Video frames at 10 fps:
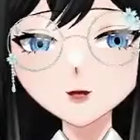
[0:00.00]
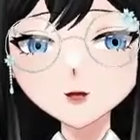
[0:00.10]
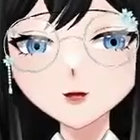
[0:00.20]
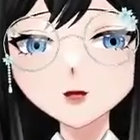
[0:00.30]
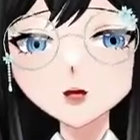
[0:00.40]

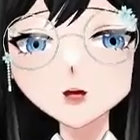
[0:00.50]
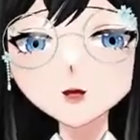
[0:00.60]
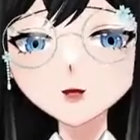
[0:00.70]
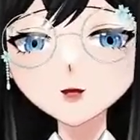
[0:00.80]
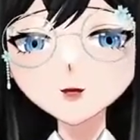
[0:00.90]
And
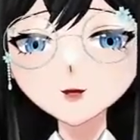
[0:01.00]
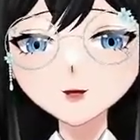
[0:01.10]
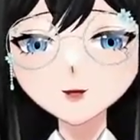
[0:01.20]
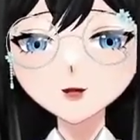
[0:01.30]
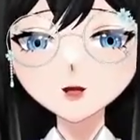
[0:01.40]
the
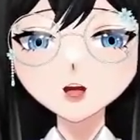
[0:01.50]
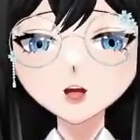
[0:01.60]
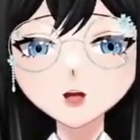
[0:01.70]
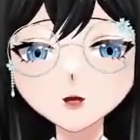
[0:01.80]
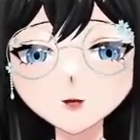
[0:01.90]
DNA
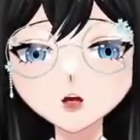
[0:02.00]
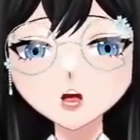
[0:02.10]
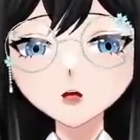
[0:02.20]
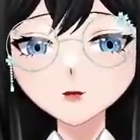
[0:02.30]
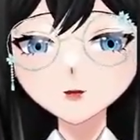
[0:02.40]

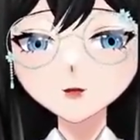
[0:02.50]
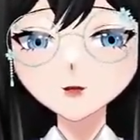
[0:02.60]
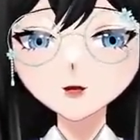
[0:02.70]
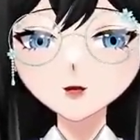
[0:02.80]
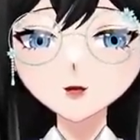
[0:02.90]
around
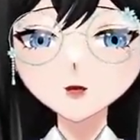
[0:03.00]
this